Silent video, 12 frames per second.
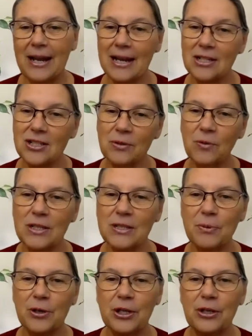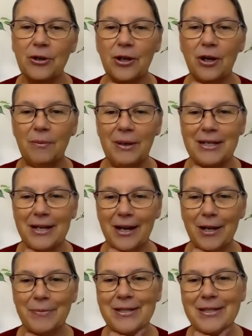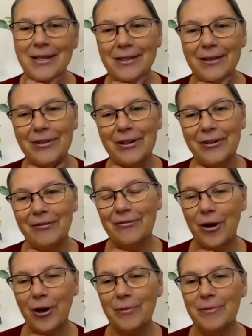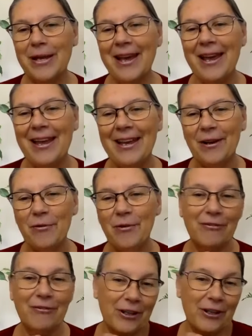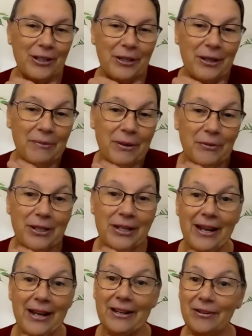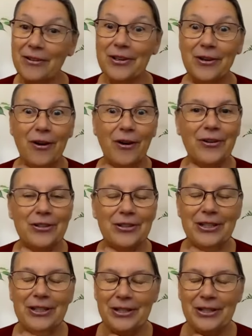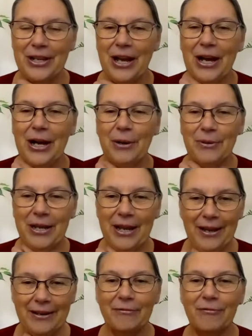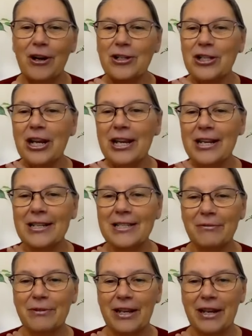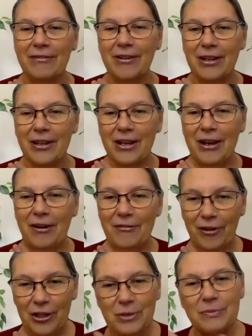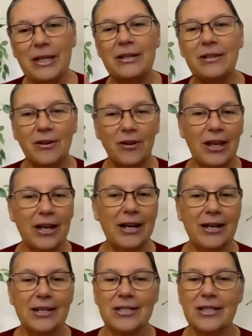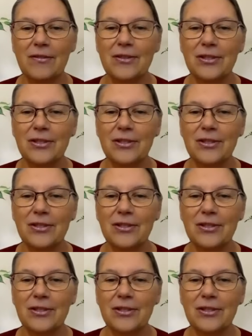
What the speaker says: I actually was pretty good on my diet because I lived on a farm. And quite frankly, I mean, we ate out of the garden, and we had fresh eggs, and we had fresh meat and all that kind of stuff.